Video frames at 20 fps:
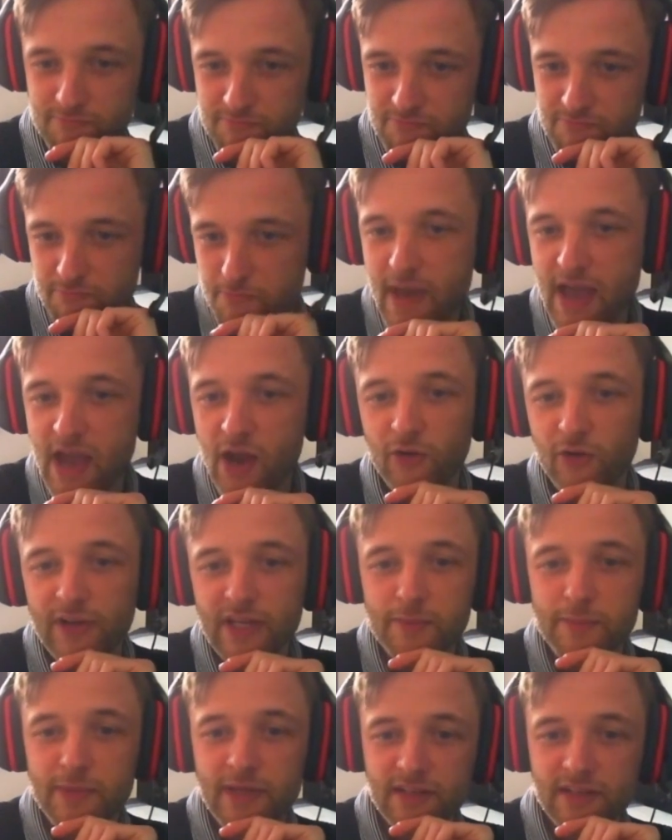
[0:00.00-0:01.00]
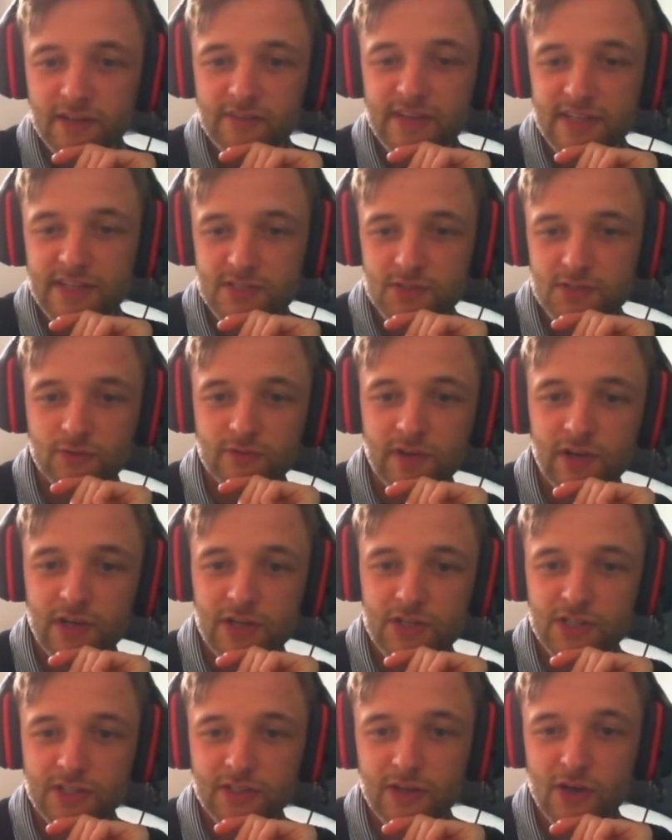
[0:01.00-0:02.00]
Mary being the Vestal
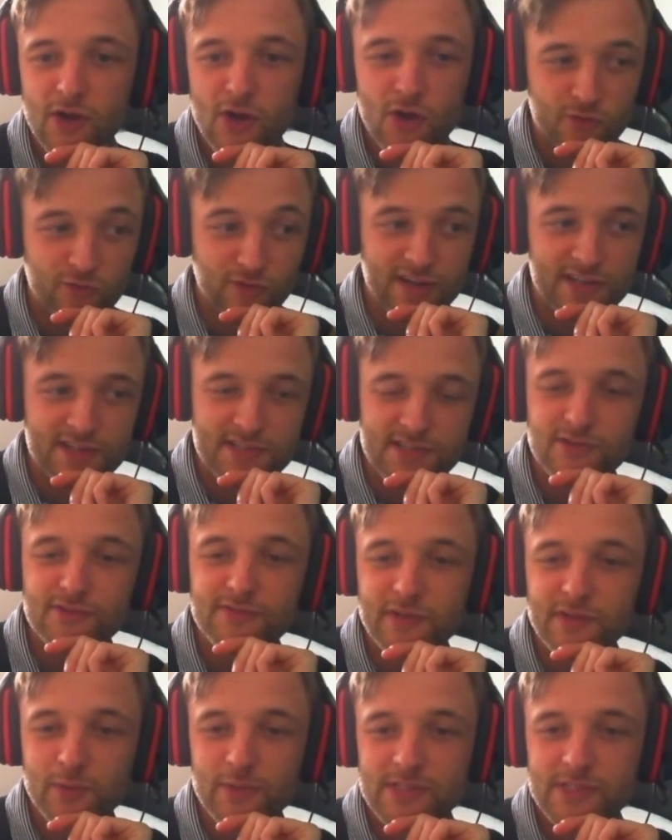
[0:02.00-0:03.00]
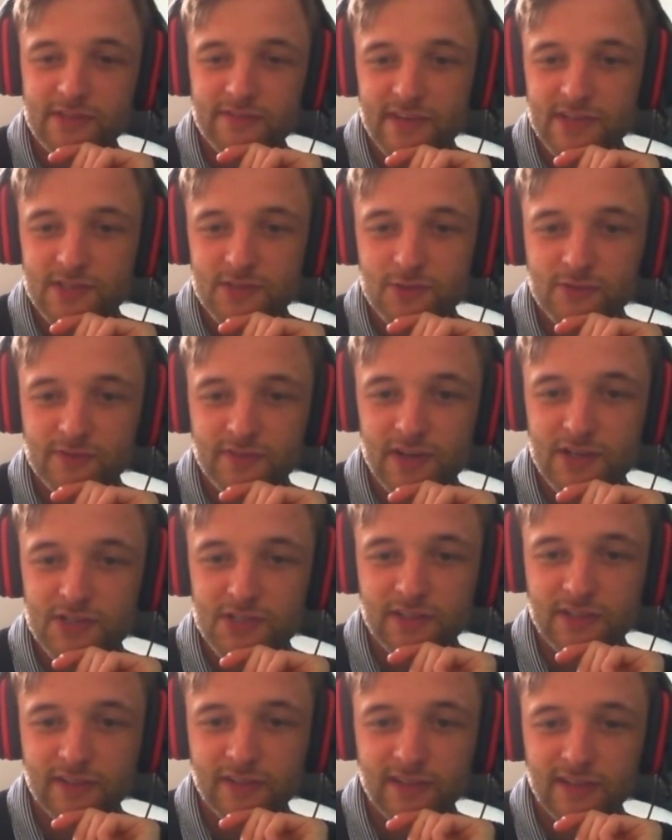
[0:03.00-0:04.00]
Virgin, Ray Silvia was the Vestal
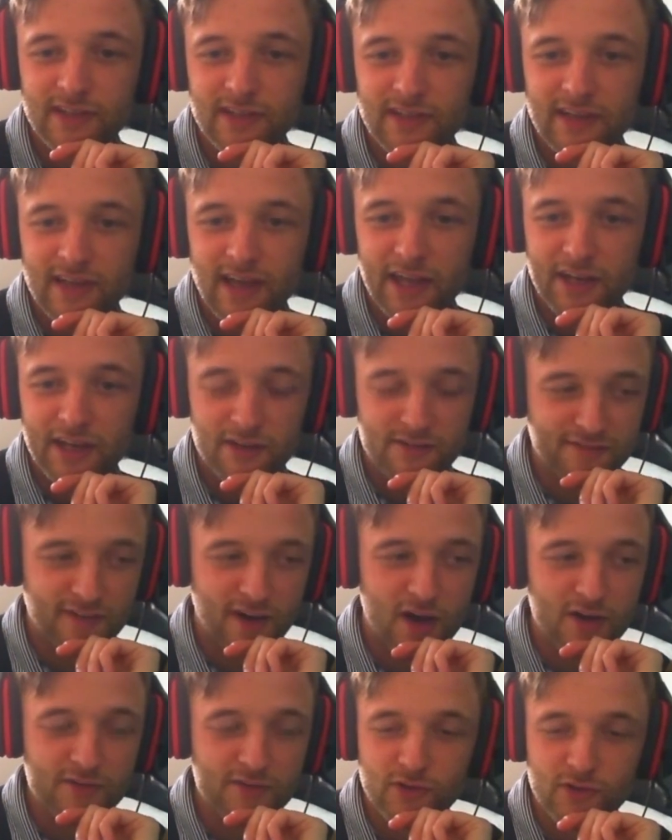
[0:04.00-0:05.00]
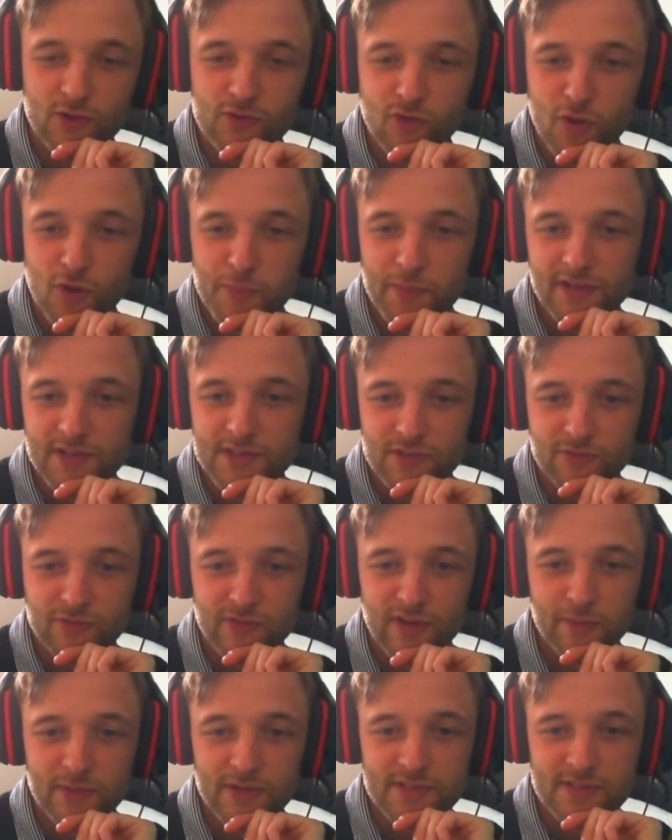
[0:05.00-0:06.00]
Virgin. Yeah. And the father of Romulus and
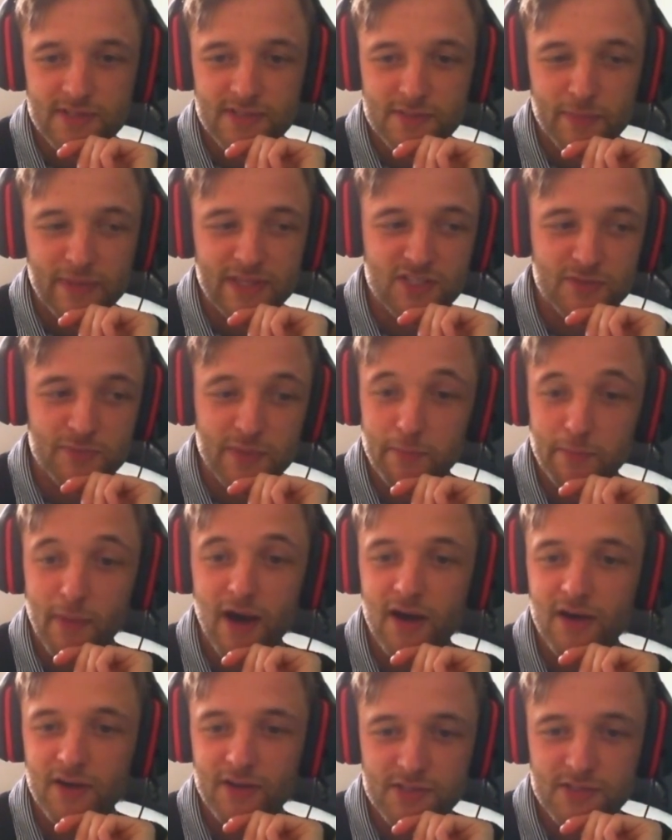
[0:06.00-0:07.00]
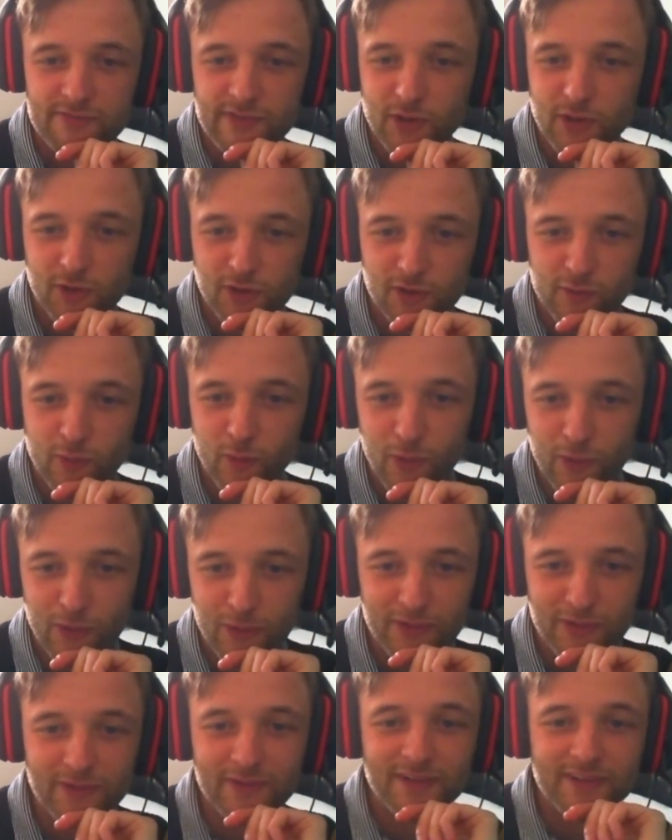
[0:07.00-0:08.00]
Remus is meant to be Mars, the god of war.
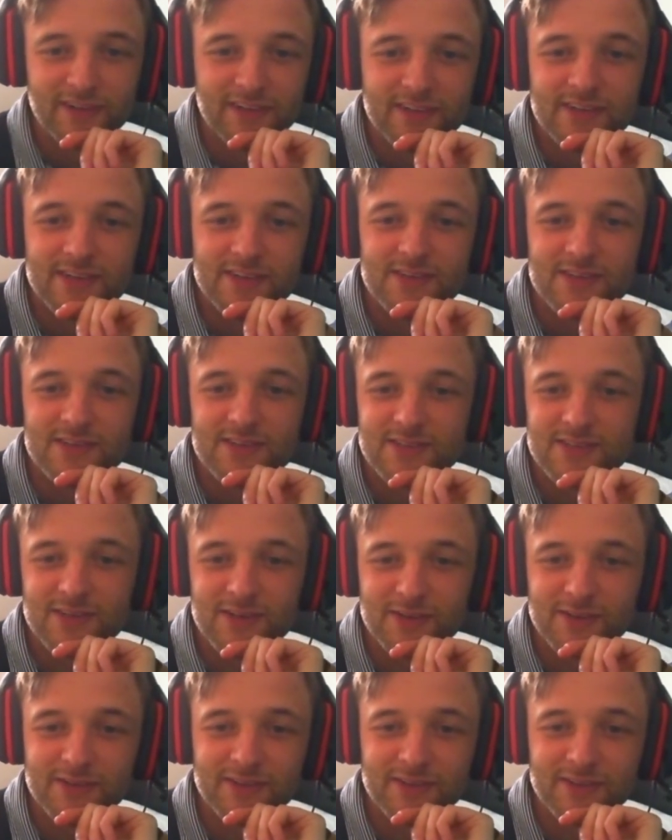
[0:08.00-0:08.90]
So